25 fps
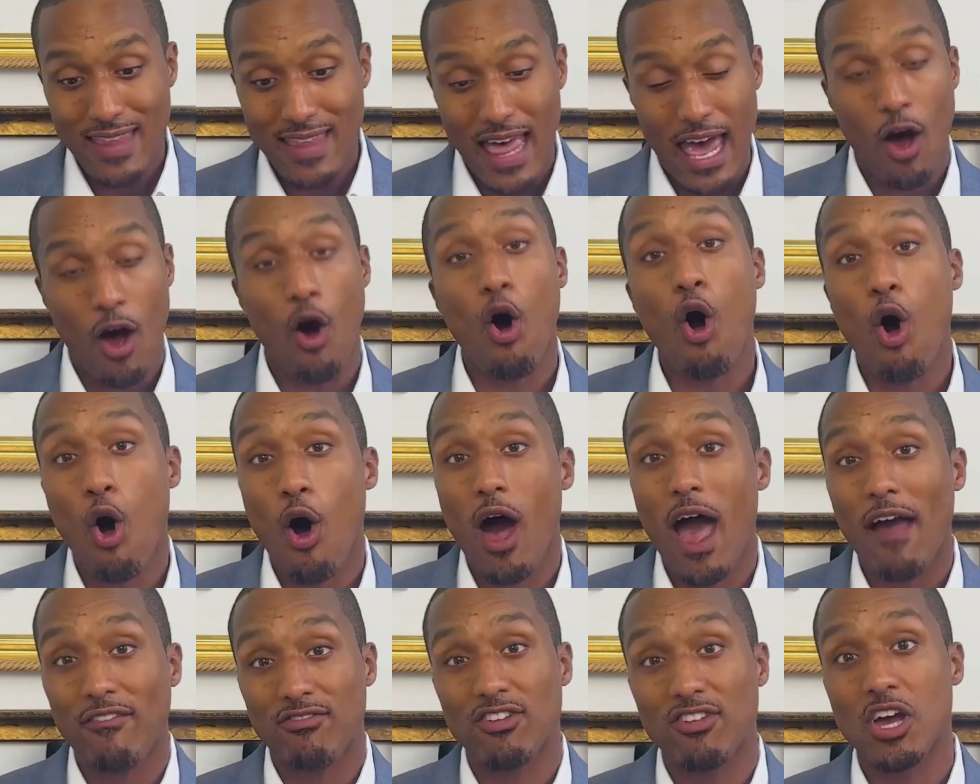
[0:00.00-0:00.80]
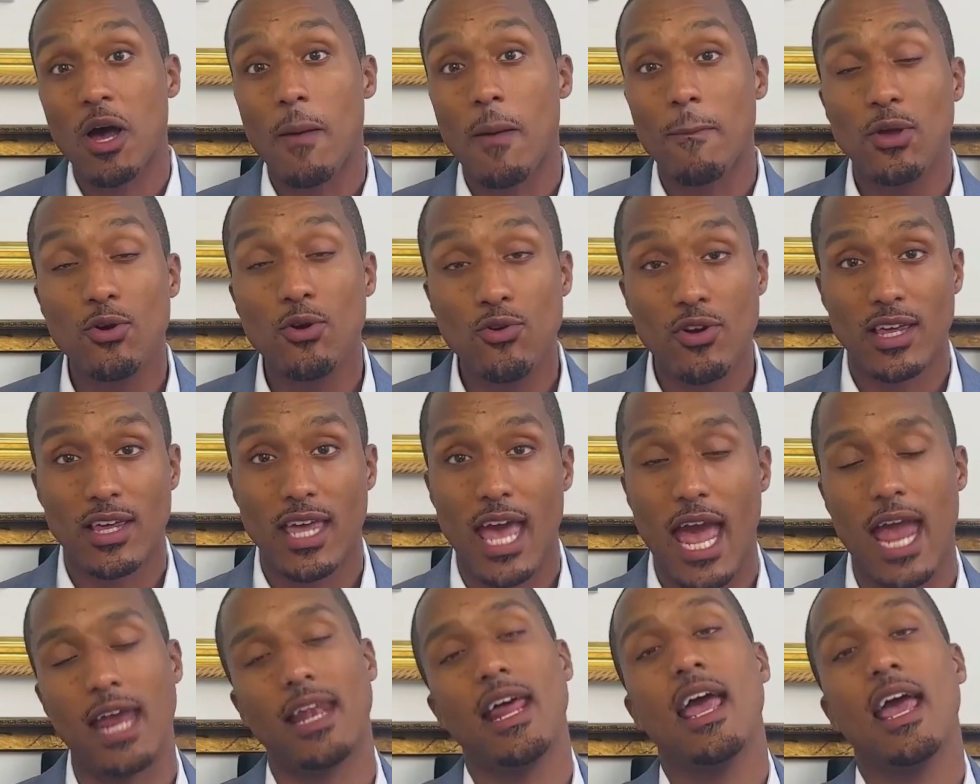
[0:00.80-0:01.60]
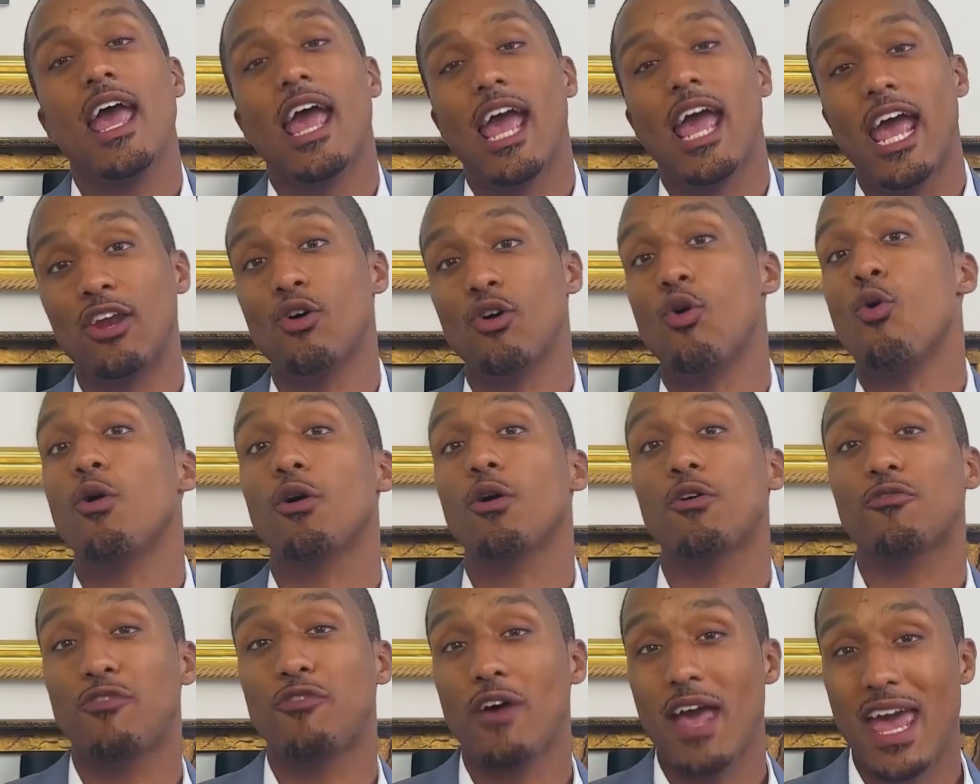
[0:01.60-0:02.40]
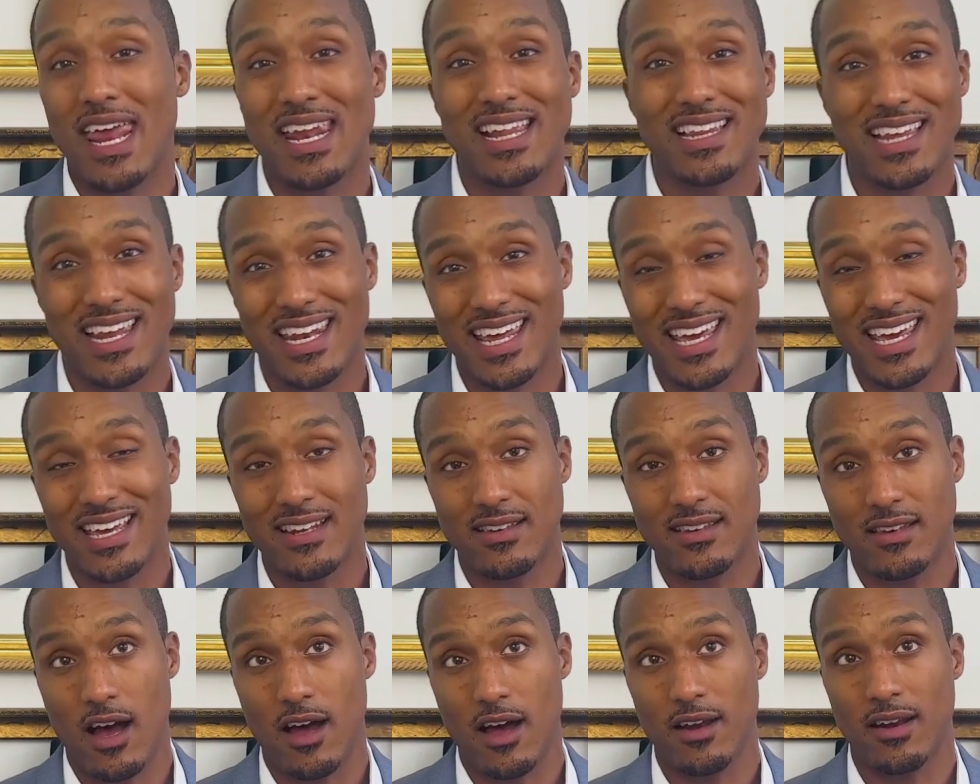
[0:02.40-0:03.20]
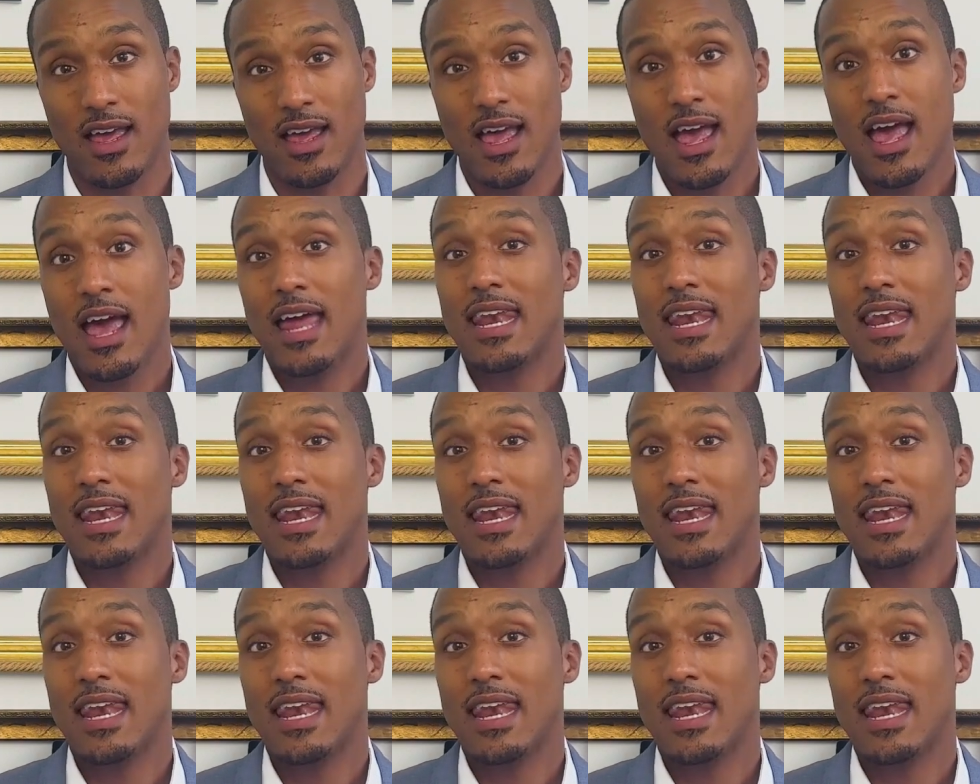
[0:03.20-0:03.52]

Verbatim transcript: that all have to communicate in order for anything to get done.